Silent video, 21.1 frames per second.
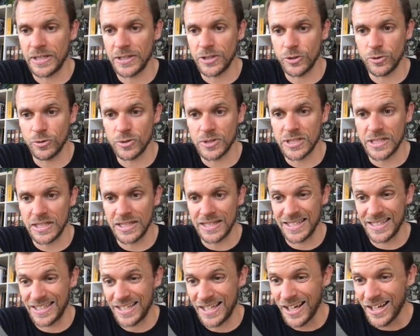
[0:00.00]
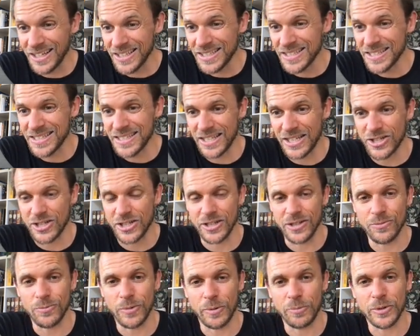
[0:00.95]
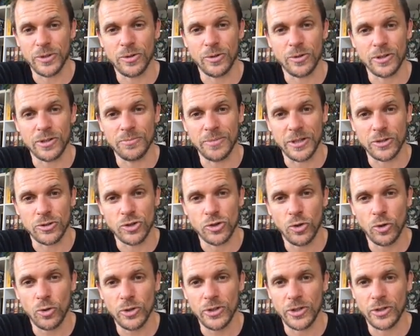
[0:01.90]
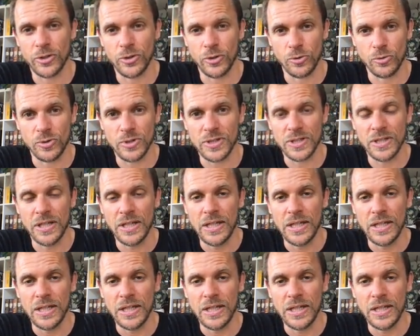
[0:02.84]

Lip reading: used in the last session when we talked about shoulder cues